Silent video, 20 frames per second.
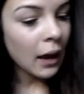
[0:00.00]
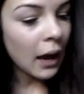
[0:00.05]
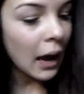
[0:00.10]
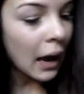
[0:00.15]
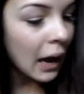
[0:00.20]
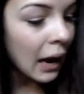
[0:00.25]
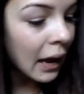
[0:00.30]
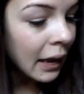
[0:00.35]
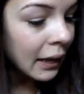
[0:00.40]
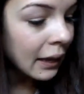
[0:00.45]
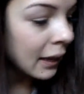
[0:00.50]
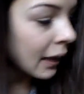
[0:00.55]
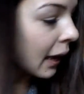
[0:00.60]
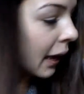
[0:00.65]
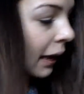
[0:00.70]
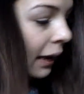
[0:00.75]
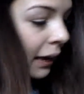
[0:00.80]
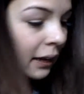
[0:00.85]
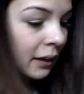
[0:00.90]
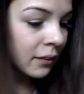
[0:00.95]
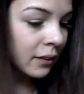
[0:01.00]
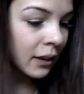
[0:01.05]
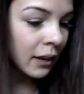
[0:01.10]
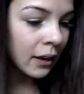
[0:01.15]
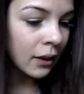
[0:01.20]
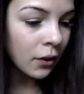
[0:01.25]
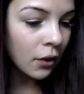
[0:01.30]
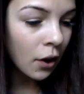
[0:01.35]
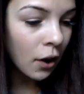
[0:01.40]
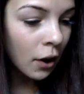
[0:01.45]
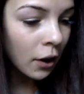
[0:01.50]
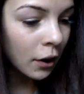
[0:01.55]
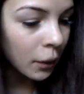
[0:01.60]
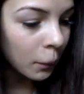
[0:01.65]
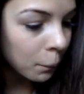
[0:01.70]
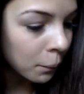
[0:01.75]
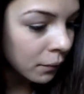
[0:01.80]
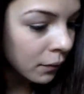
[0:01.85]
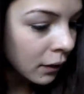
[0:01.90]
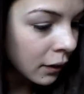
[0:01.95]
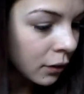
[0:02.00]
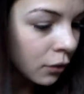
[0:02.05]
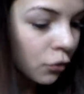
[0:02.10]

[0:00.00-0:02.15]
I get carbs.